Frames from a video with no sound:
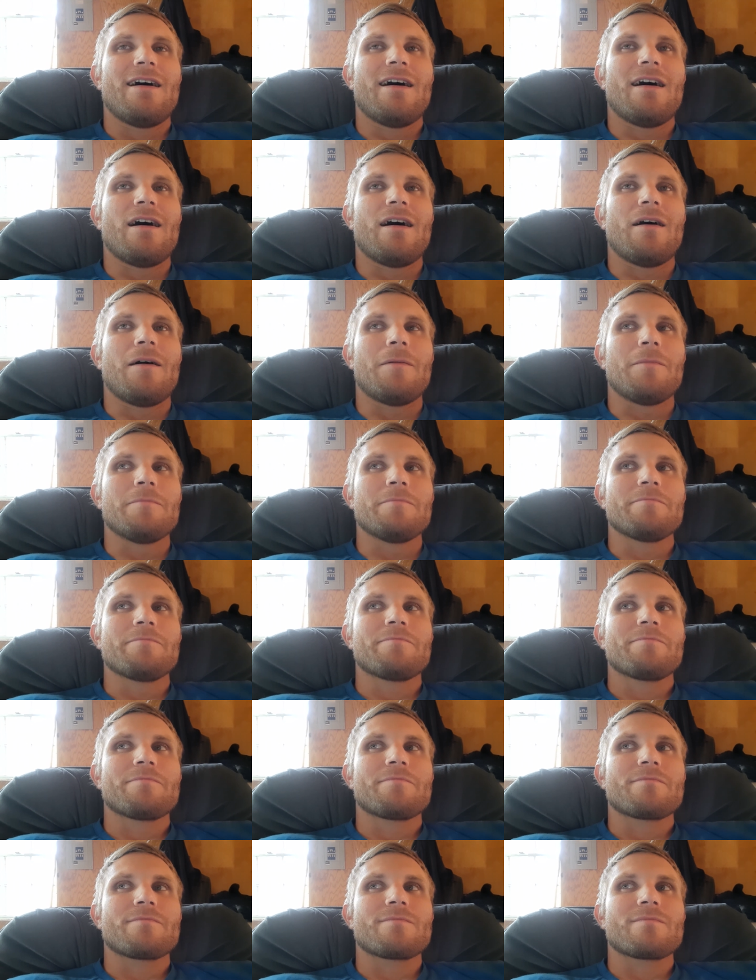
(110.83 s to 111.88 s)

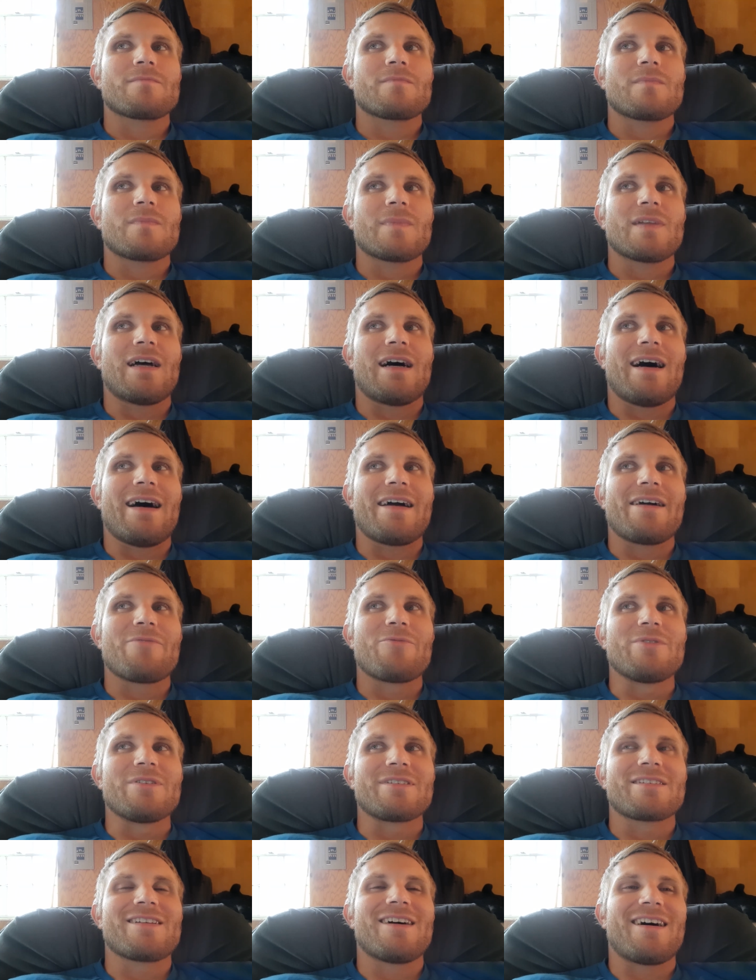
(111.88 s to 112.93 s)
I
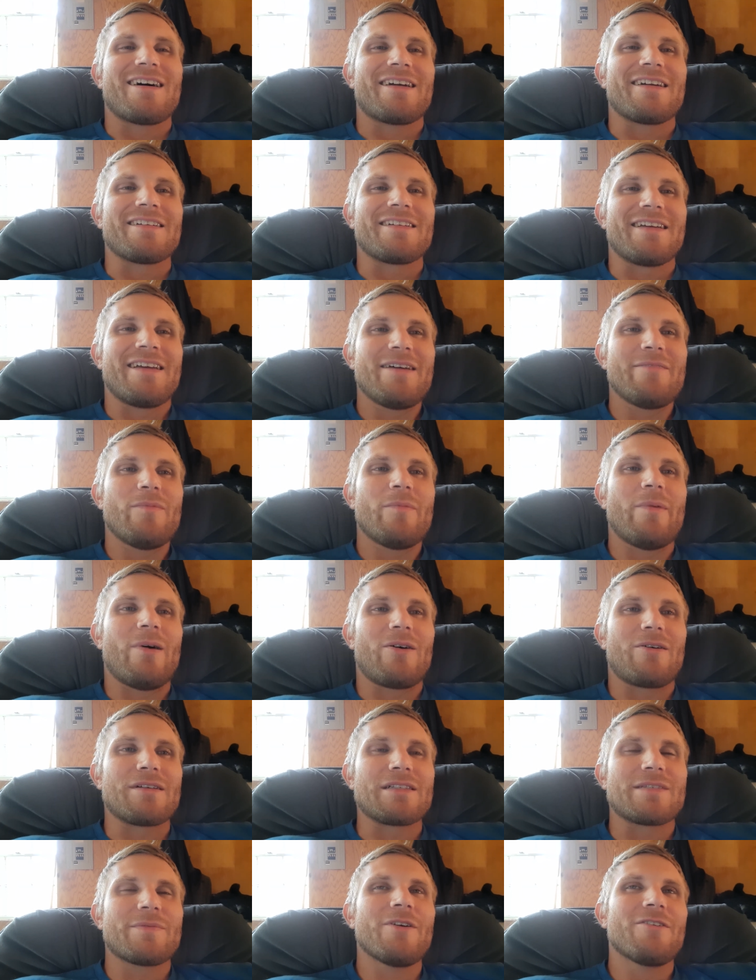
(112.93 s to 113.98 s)
was talking to him
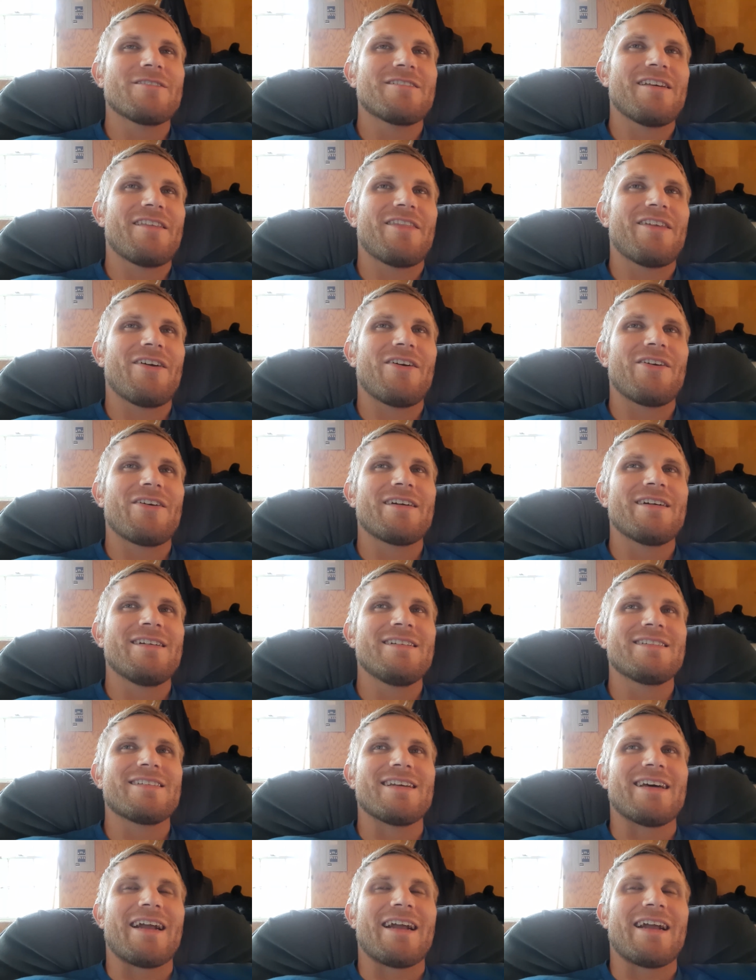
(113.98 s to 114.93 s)
about conspiracy theories,